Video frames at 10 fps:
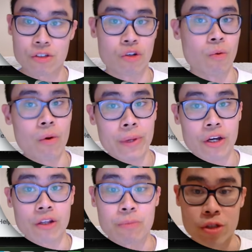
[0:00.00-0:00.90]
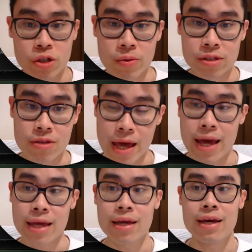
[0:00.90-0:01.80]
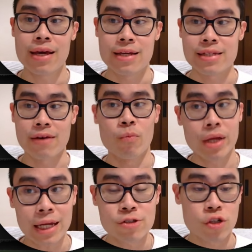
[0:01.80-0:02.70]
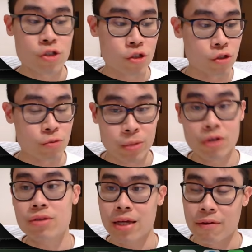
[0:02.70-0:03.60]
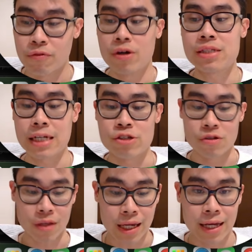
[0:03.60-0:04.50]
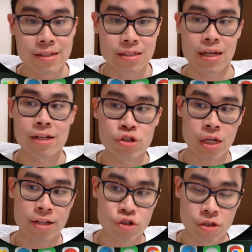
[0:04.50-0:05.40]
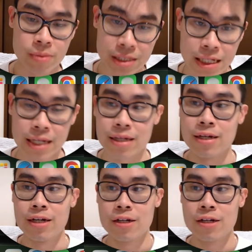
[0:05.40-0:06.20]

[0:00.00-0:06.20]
So what we're be doing today is that we can just build a voice agent inside ChatGPT.